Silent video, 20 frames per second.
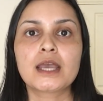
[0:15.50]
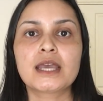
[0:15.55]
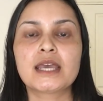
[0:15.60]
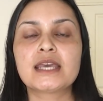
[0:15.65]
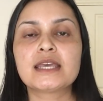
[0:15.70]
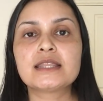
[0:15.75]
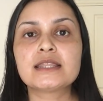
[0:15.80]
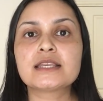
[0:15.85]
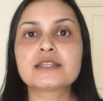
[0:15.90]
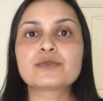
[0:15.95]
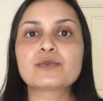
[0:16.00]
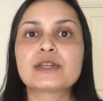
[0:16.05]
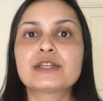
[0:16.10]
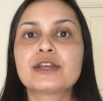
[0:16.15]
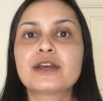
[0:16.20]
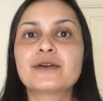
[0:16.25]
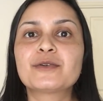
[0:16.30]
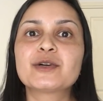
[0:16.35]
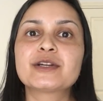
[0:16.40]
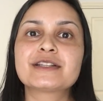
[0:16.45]
In this
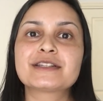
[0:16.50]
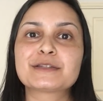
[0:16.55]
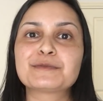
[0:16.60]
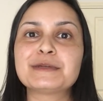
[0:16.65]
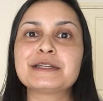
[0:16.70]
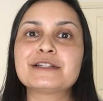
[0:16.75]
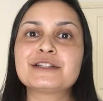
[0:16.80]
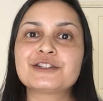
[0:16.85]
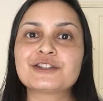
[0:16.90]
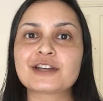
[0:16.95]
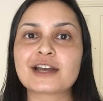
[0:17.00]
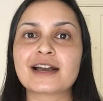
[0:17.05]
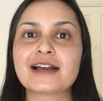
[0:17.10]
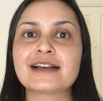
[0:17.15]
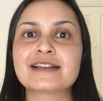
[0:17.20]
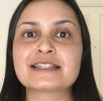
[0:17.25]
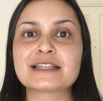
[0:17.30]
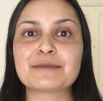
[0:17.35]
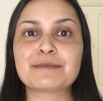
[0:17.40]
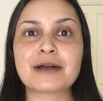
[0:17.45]
video, I wanted to speak to you
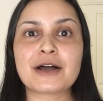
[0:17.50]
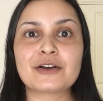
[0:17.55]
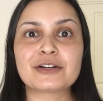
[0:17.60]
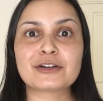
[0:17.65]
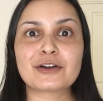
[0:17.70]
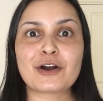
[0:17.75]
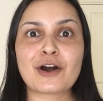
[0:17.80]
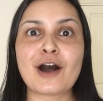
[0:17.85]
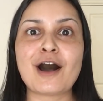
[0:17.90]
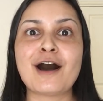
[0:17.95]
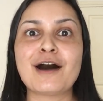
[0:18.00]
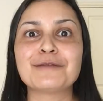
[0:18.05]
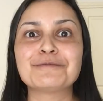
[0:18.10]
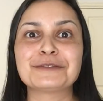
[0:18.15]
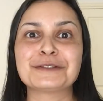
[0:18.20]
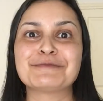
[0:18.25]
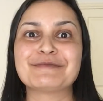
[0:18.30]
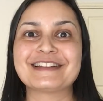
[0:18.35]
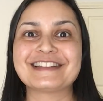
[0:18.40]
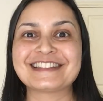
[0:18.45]
guys about
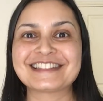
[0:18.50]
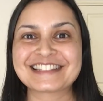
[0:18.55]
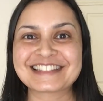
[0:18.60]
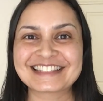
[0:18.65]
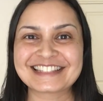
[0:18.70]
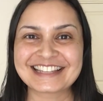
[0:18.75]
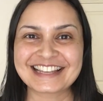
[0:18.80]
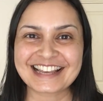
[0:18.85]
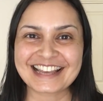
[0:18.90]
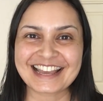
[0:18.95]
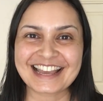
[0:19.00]
compliments.